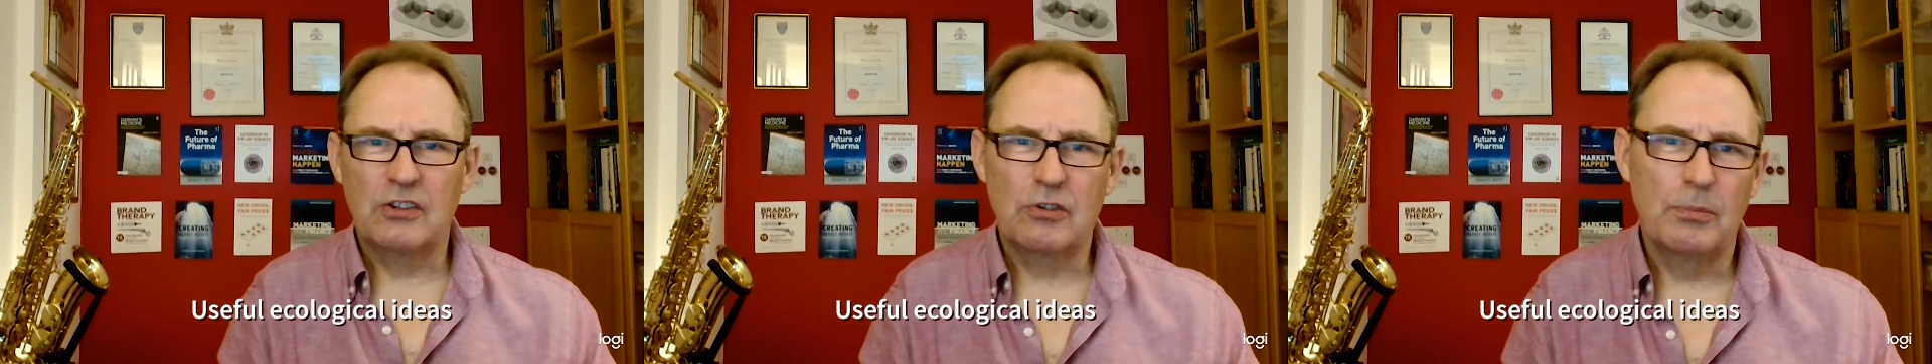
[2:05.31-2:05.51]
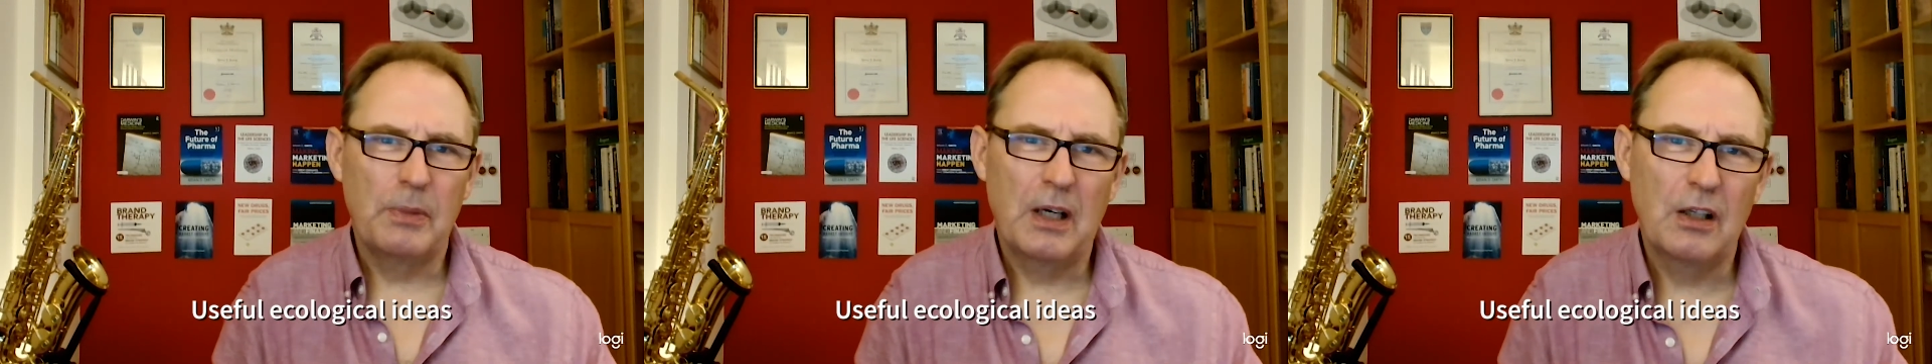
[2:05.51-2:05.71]

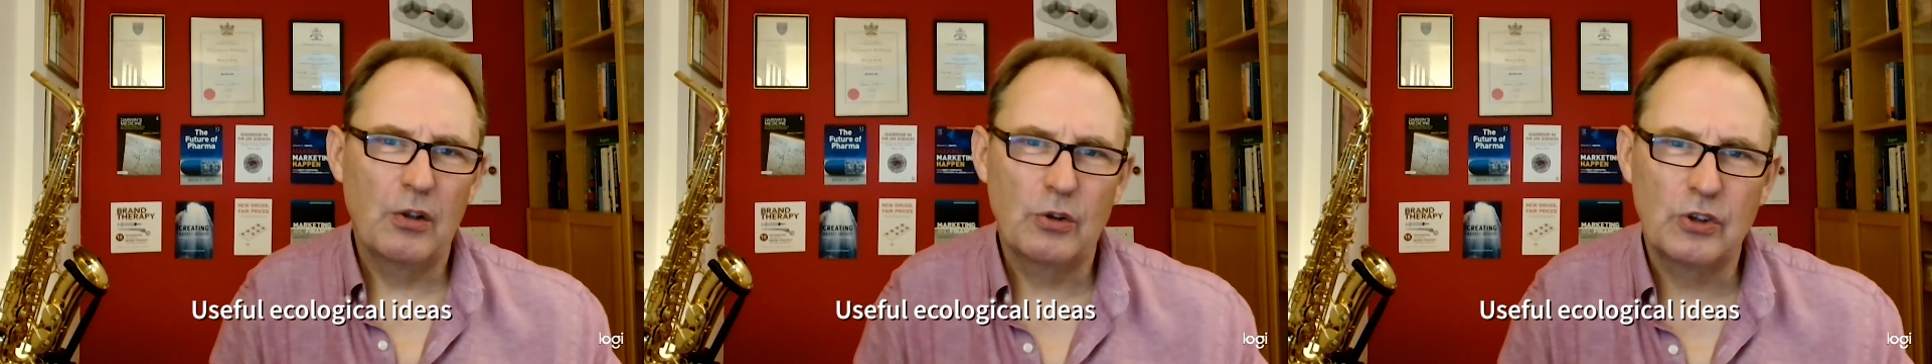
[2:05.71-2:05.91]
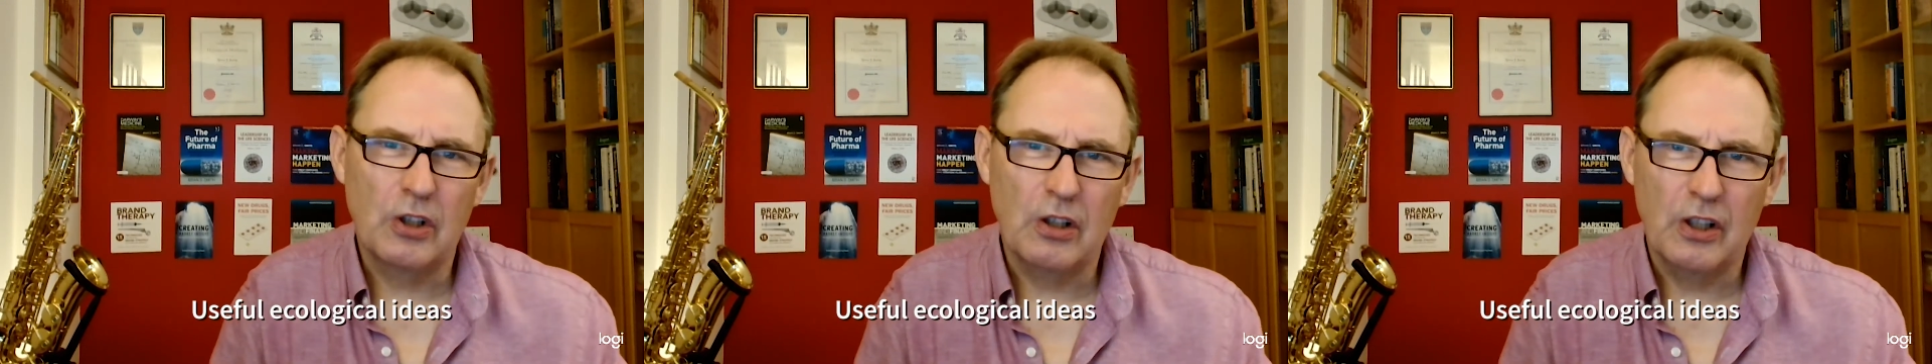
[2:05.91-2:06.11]

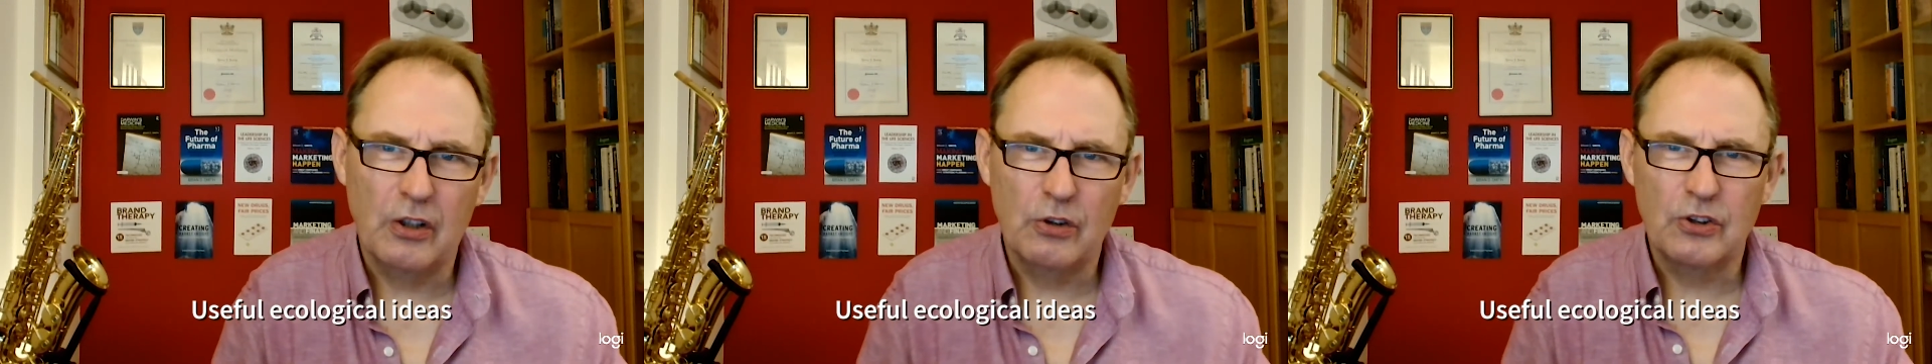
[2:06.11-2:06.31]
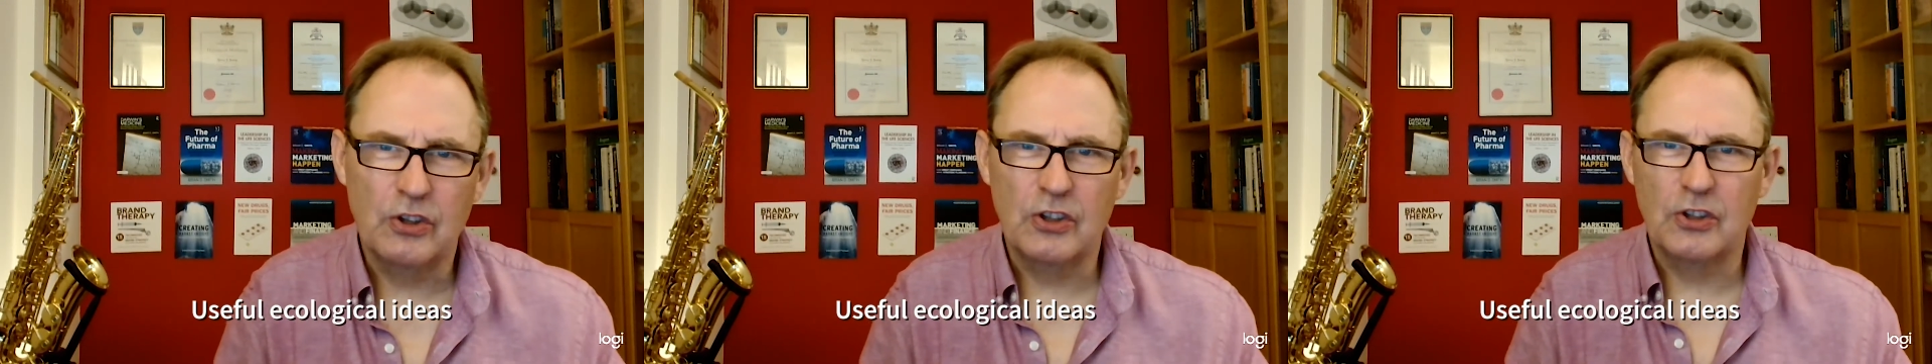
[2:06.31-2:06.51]
biological
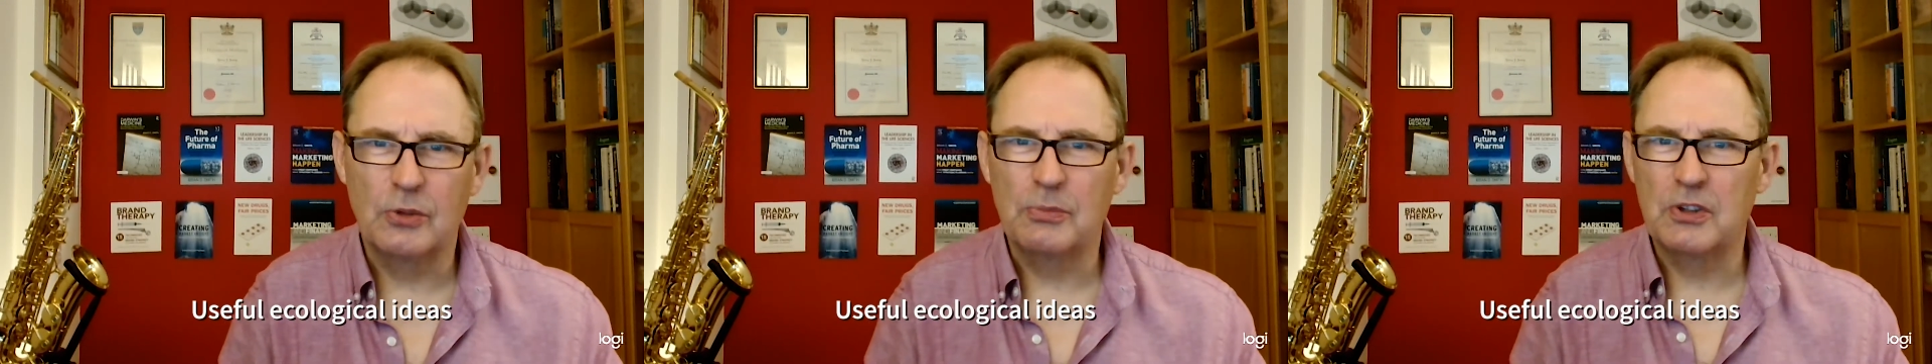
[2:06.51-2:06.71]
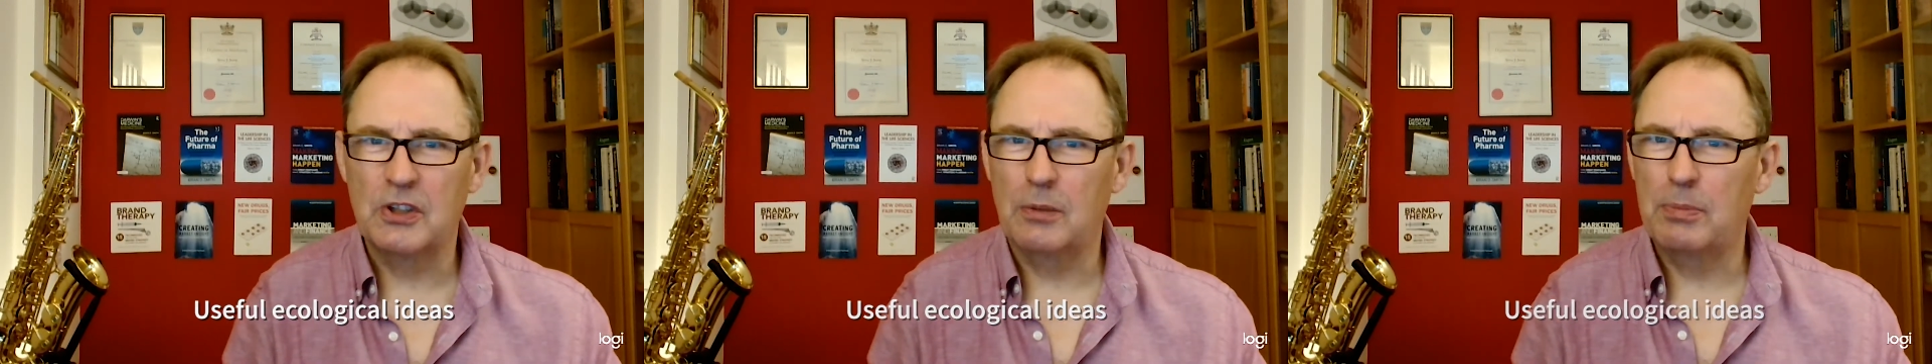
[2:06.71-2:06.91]
ecosystems
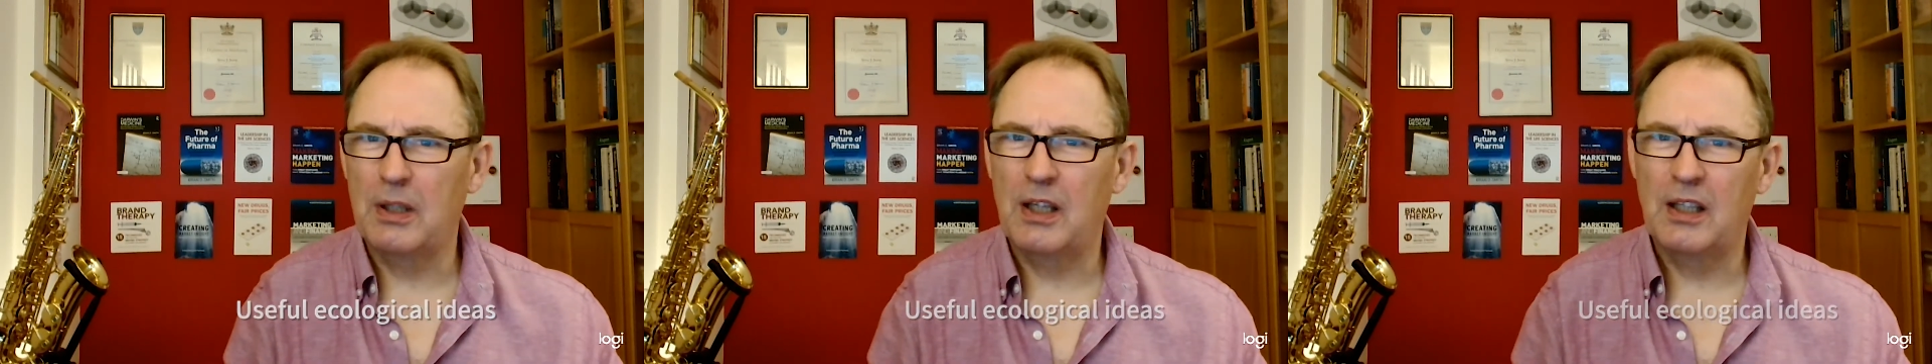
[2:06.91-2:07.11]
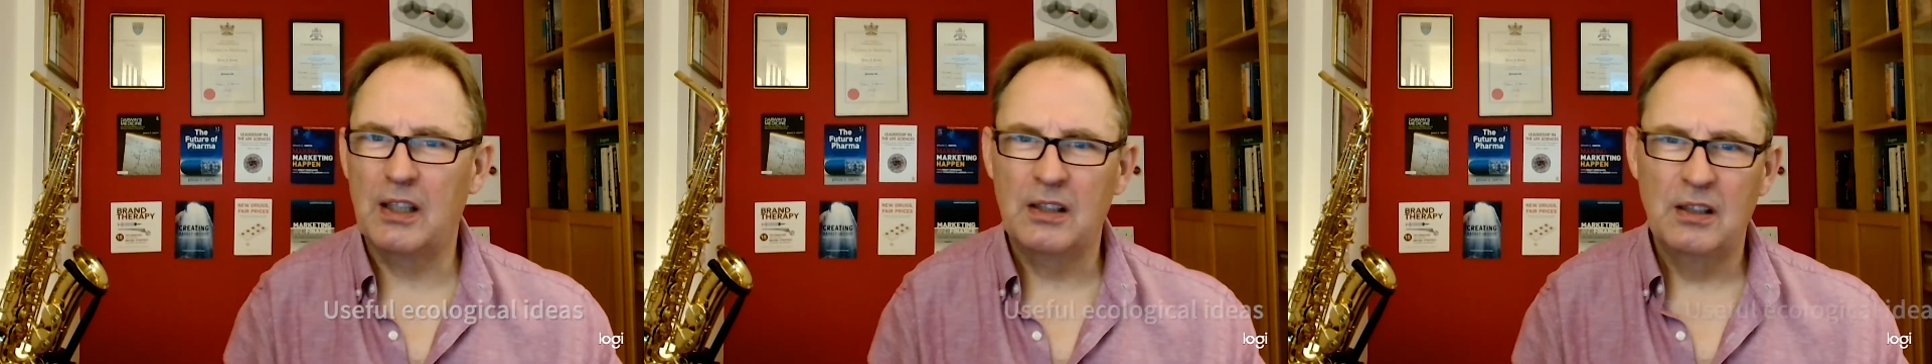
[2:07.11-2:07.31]
that
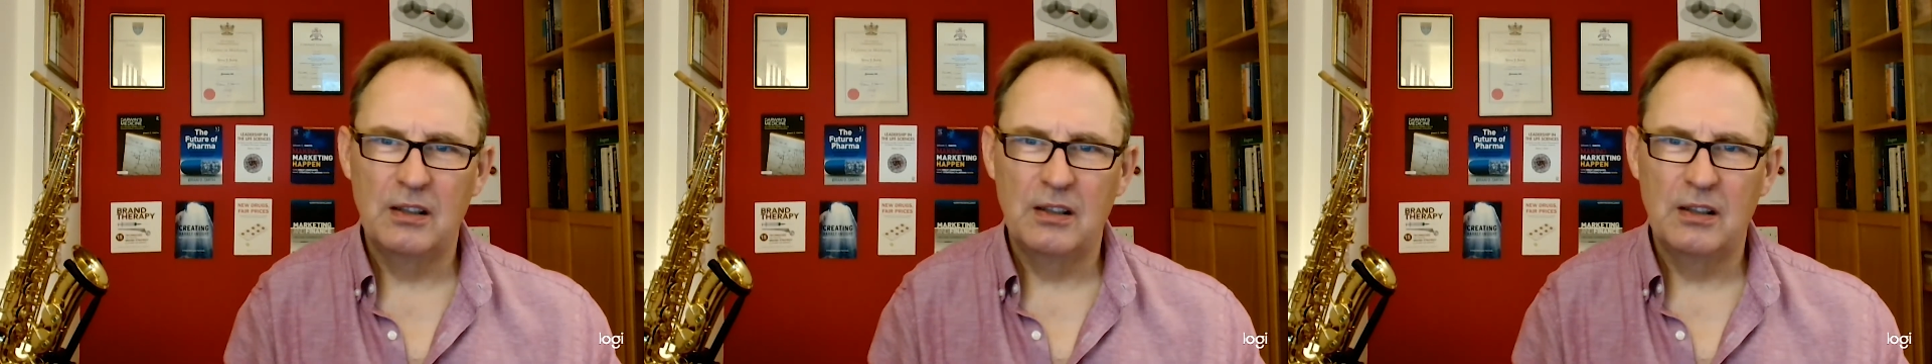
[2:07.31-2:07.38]
apply